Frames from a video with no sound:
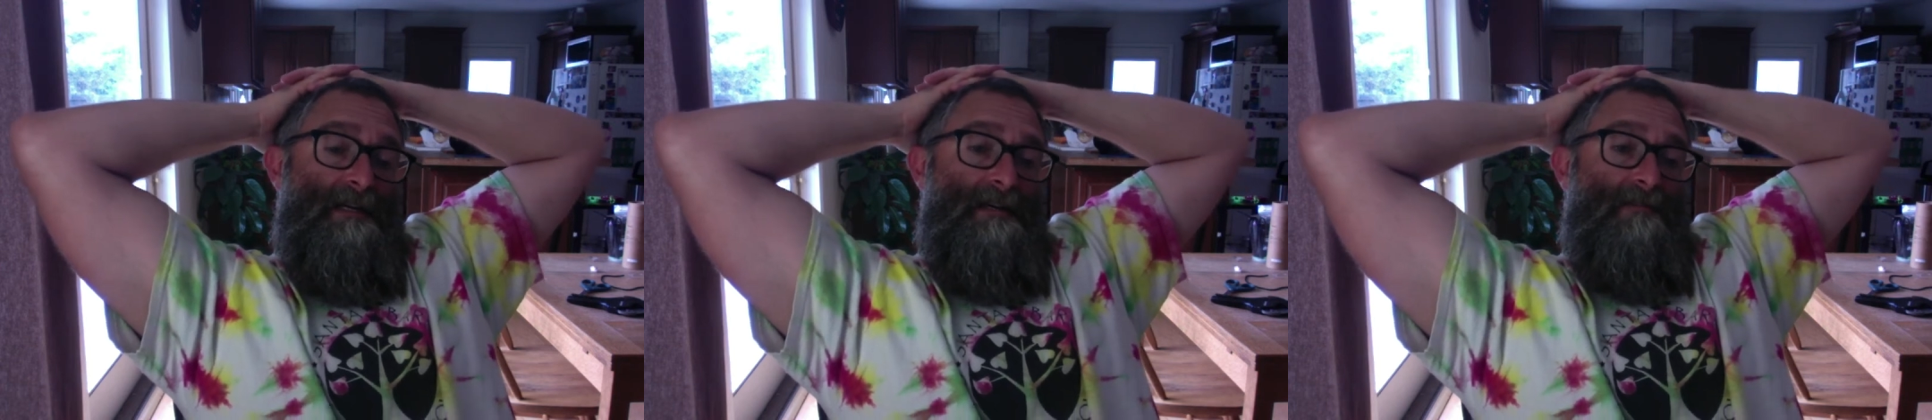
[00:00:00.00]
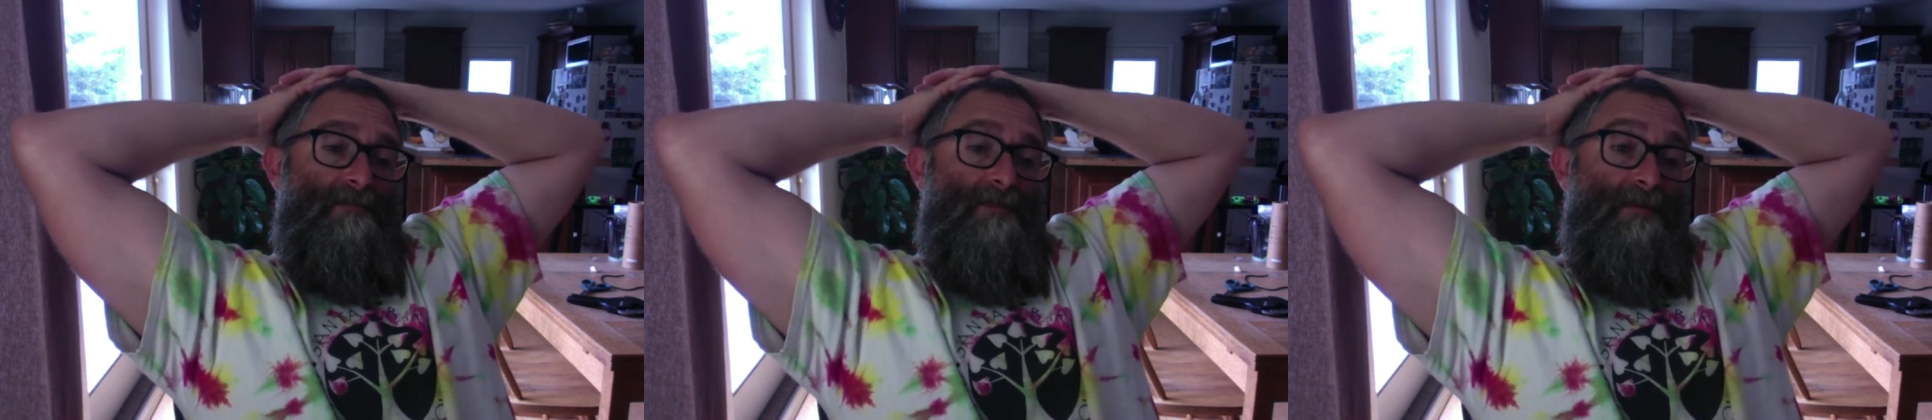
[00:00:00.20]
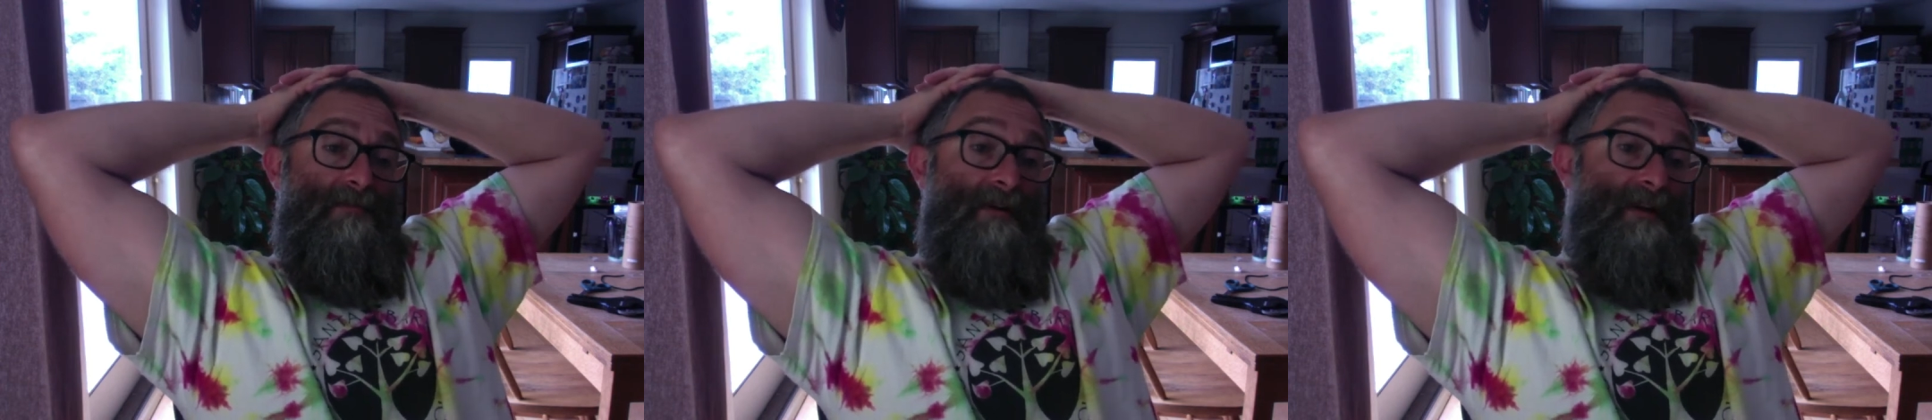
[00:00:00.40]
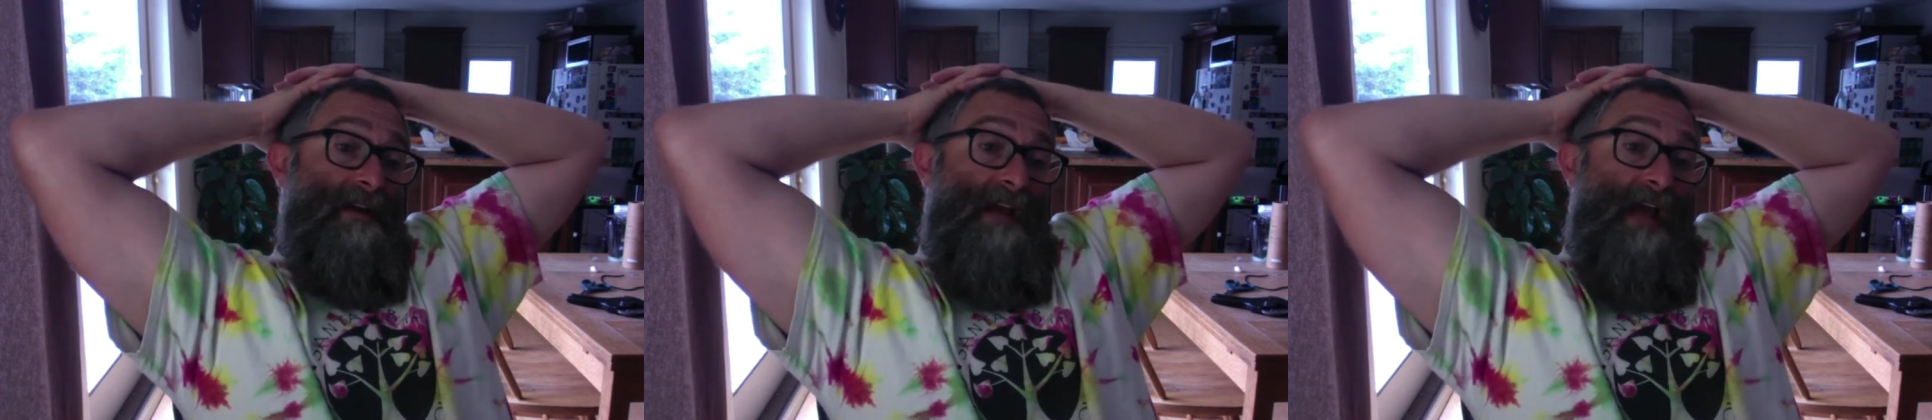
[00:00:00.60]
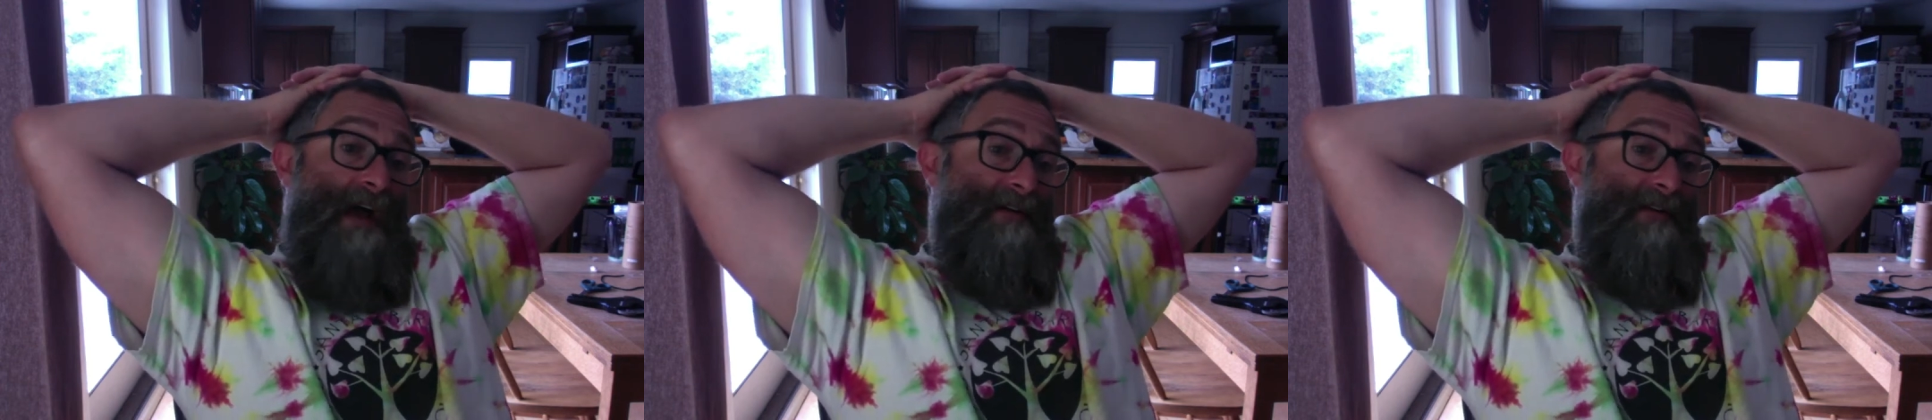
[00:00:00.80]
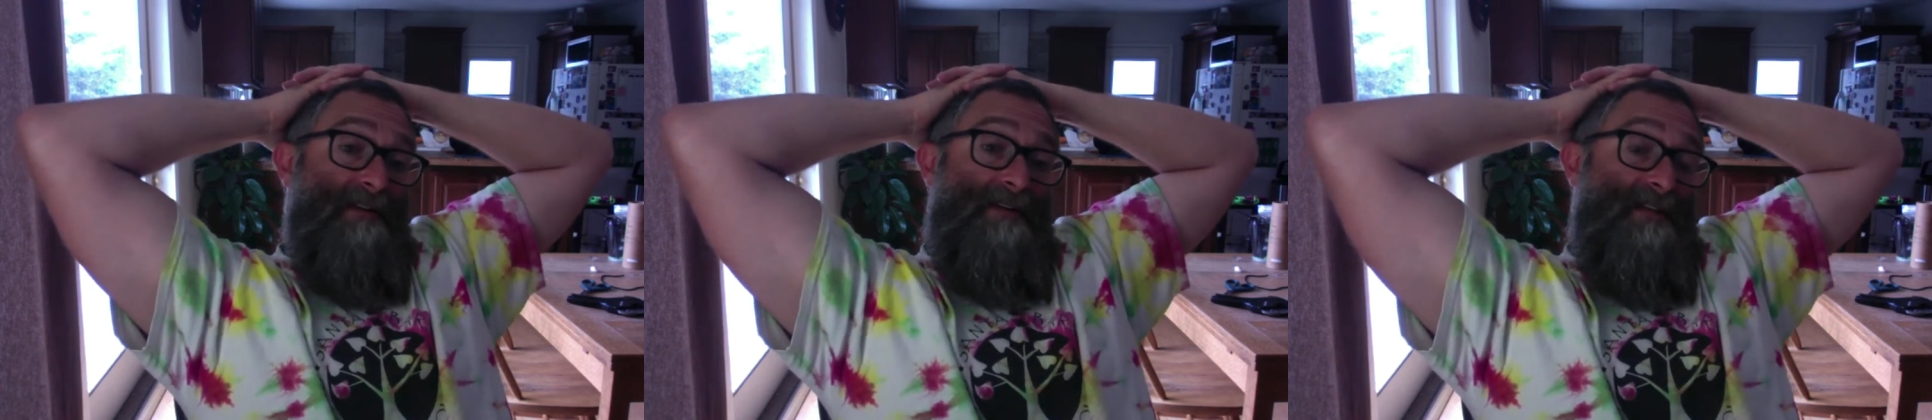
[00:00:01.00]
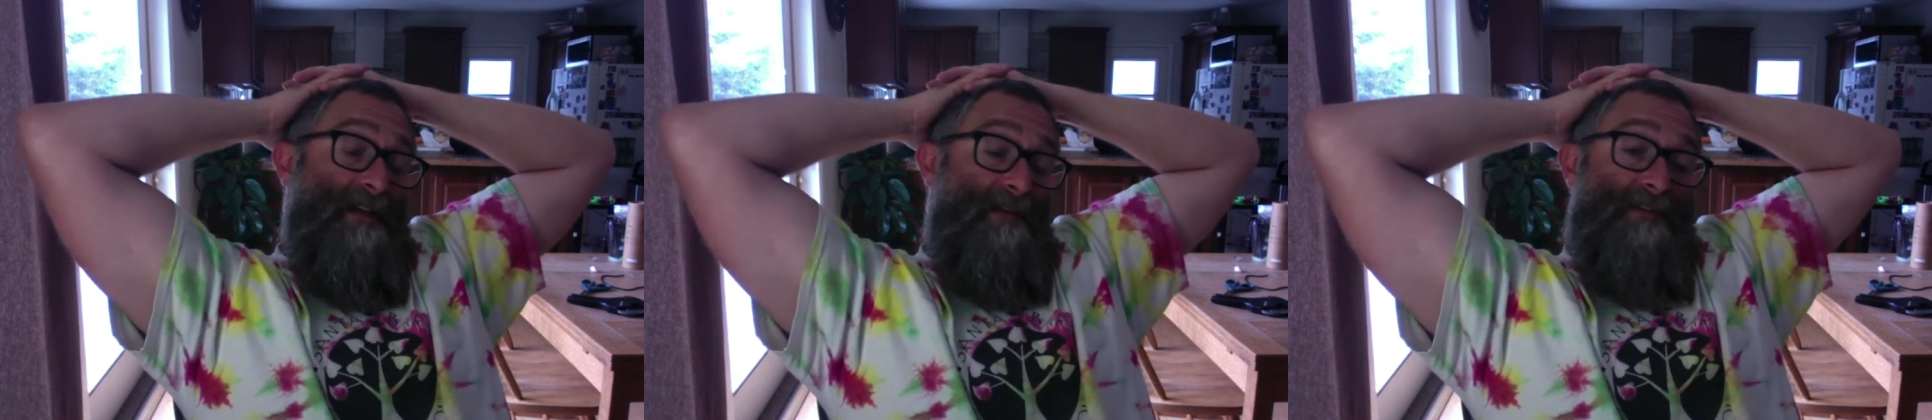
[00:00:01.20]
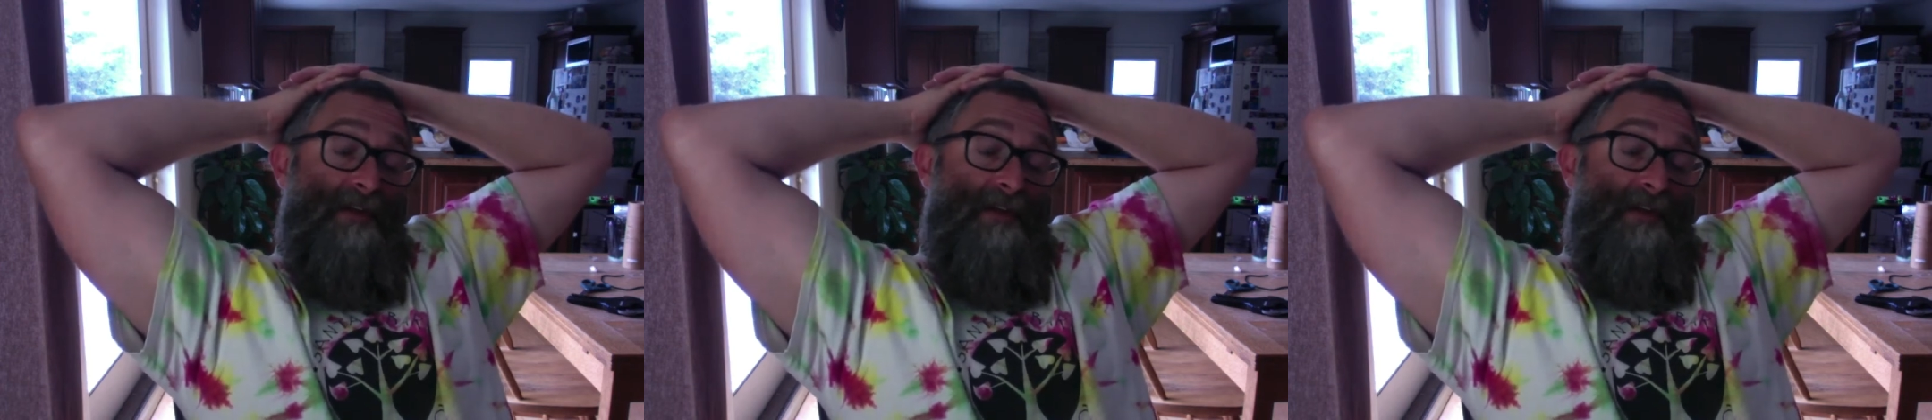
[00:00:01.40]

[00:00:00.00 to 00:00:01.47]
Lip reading: We're running out of the stuff